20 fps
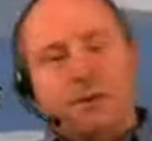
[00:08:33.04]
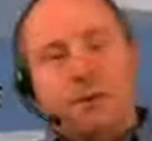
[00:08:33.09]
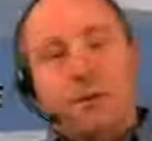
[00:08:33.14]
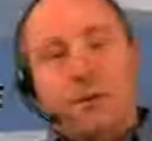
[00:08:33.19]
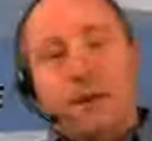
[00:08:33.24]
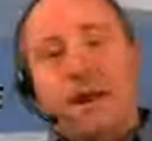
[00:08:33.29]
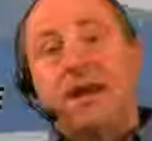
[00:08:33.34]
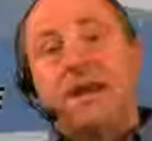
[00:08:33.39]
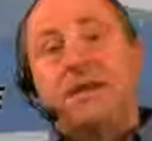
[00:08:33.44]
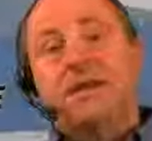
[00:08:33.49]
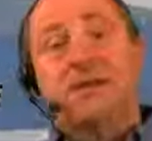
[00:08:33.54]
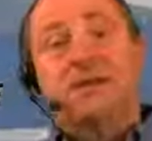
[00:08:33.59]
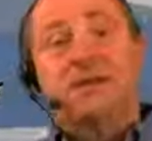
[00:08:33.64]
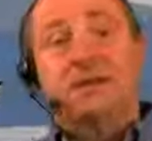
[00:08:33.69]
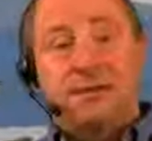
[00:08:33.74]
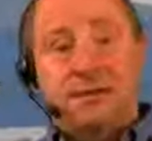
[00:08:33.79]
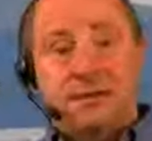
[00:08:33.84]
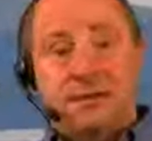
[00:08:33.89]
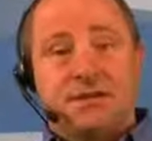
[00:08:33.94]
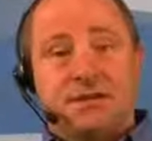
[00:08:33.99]
The range on
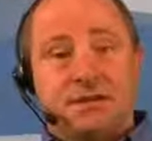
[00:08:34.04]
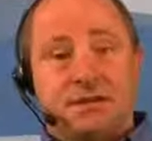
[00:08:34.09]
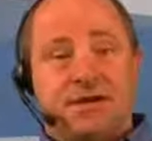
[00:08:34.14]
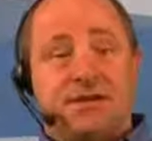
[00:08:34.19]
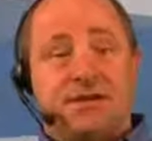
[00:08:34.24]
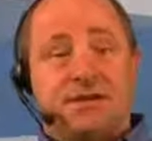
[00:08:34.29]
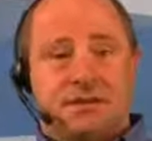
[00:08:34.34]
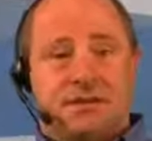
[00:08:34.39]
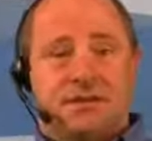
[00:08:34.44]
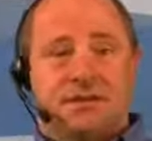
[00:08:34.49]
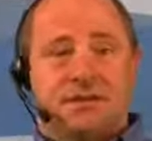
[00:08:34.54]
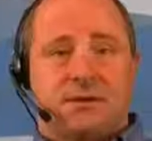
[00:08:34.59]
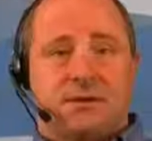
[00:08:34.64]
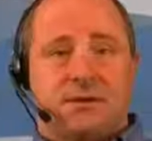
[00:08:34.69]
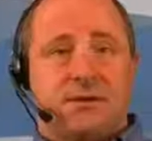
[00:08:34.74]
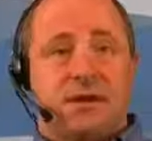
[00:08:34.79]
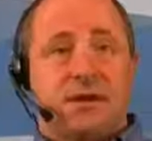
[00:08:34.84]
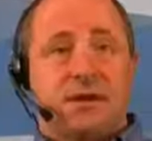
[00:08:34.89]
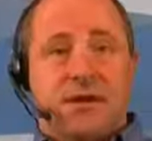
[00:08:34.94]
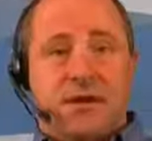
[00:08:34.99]
the Digi-Wave
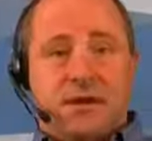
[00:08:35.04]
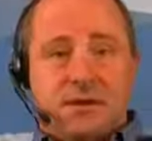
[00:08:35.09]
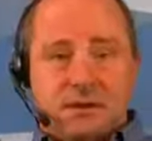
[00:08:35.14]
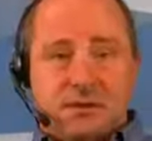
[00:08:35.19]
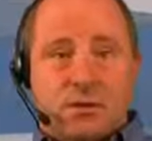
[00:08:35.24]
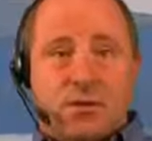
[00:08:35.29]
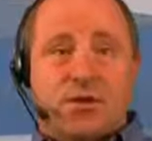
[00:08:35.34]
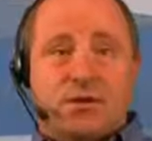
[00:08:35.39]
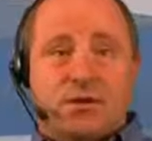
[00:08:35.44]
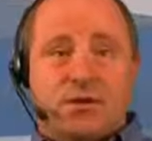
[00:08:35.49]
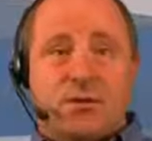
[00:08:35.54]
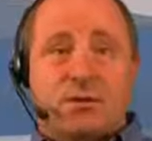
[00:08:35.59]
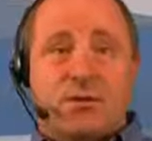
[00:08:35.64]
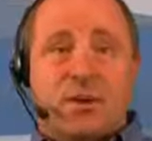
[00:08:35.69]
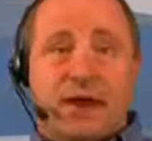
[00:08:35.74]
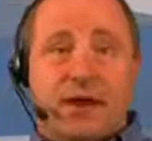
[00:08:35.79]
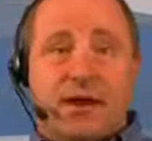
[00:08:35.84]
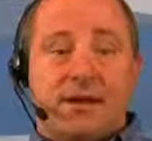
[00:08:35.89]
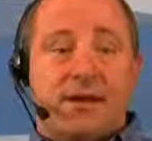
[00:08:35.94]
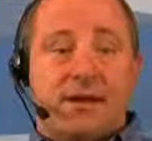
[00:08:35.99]
system is going to
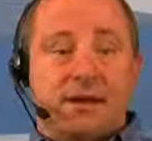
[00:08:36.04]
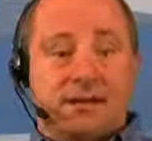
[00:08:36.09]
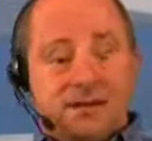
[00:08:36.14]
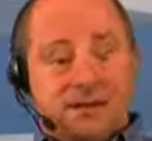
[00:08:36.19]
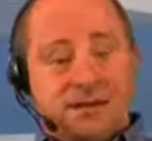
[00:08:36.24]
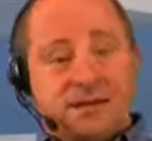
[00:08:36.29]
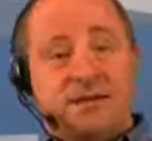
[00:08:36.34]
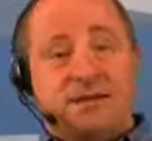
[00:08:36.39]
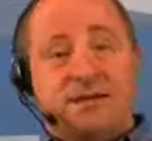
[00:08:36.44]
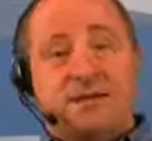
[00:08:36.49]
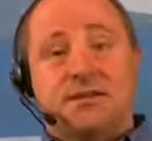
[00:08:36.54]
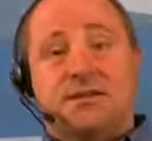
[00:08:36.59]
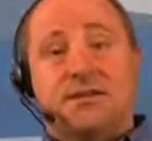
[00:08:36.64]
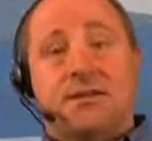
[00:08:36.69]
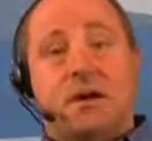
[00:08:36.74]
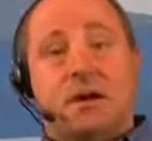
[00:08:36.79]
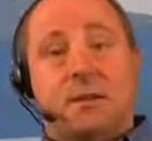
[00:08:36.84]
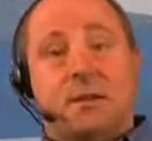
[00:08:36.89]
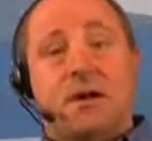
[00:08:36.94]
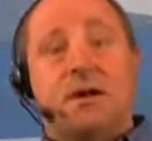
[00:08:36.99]
depend on distance
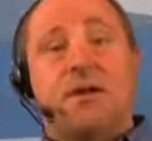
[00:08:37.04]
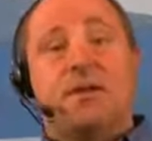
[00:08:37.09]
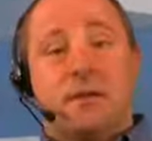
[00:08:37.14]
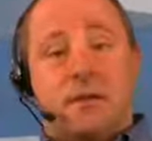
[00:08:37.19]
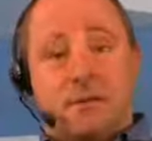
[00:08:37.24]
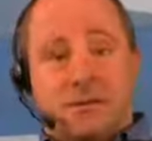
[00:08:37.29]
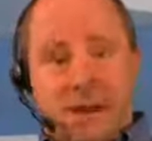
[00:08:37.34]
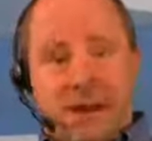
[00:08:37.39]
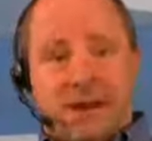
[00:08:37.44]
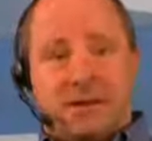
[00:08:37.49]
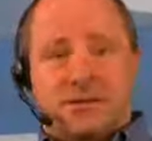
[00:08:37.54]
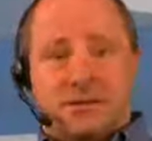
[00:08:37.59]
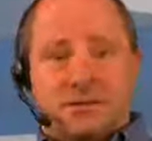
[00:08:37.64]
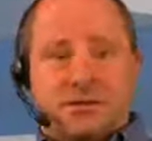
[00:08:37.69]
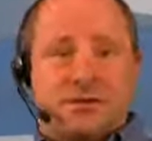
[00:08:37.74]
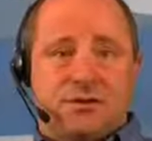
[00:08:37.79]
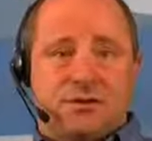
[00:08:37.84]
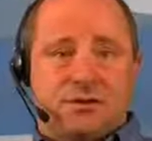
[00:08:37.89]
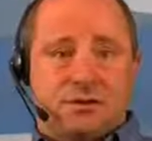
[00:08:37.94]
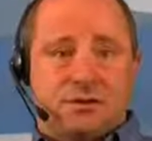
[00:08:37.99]
from the master
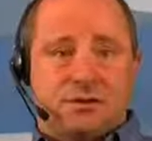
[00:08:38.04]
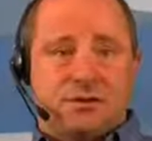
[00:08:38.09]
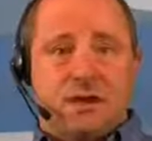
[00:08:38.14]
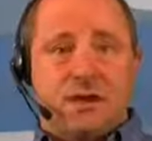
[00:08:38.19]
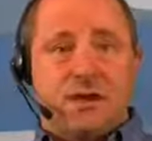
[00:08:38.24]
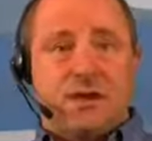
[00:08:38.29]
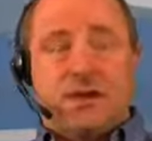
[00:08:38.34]
unit.